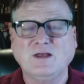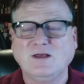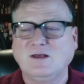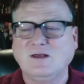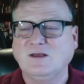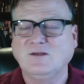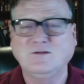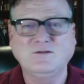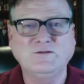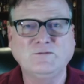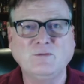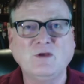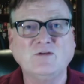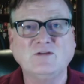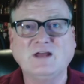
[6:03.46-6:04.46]
It just
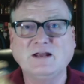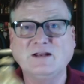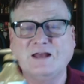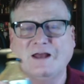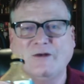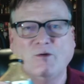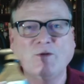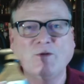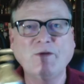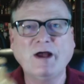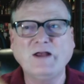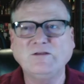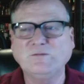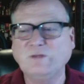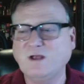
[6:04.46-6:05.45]
smells like that. It
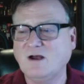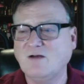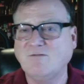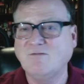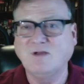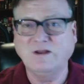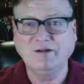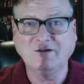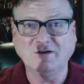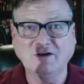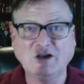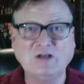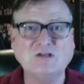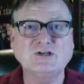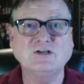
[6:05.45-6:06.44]
reminds me of a
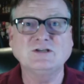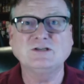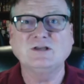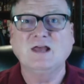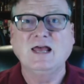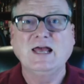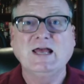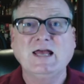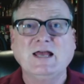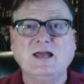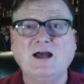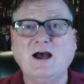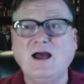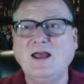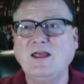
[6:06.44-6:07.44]
delicious
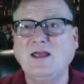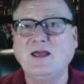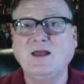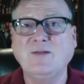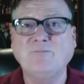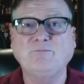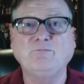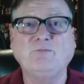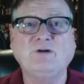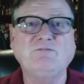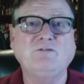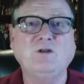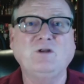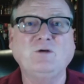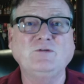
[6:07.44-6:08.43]
cayenne
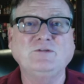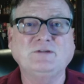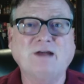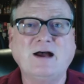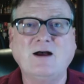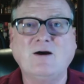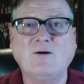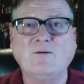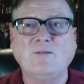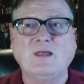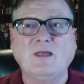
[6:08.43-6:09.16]
buffalo style